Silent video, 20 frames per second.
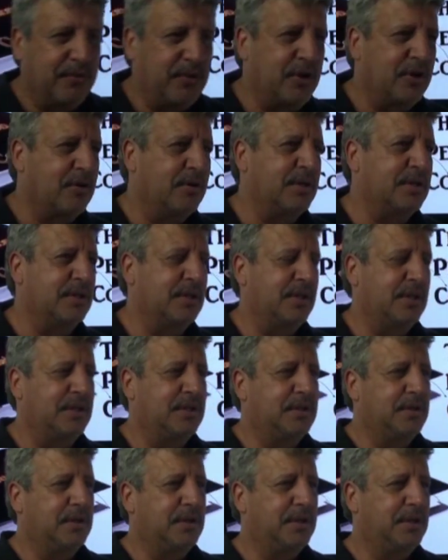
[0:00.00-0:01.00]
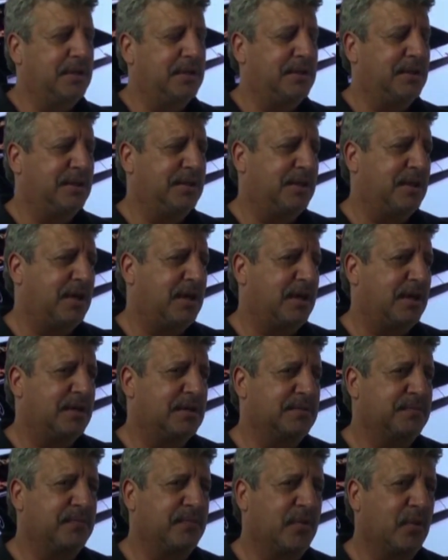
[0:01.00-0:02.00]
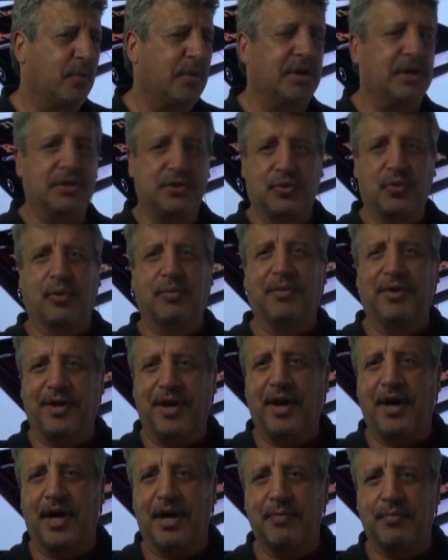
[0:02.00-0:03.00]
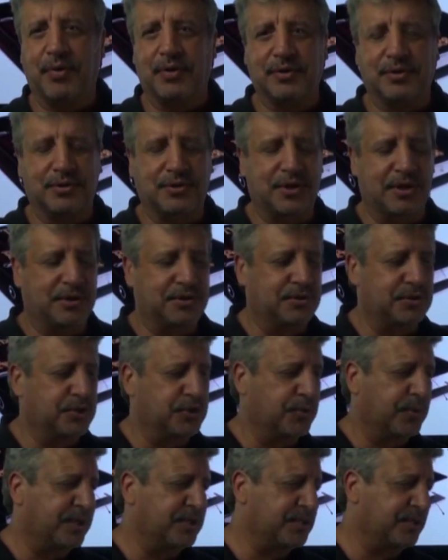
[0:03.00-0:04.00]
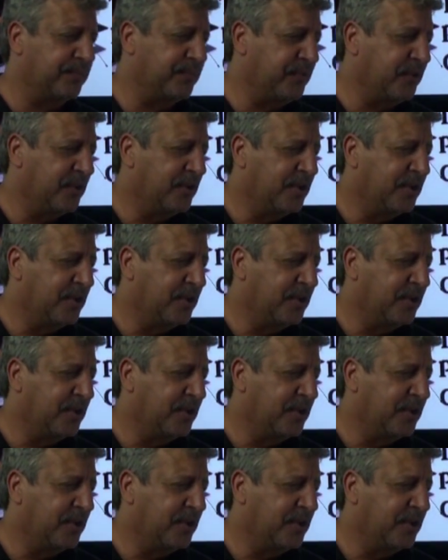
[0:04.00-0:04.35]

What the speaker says: you know, in what is normally a high-pressure sales situation,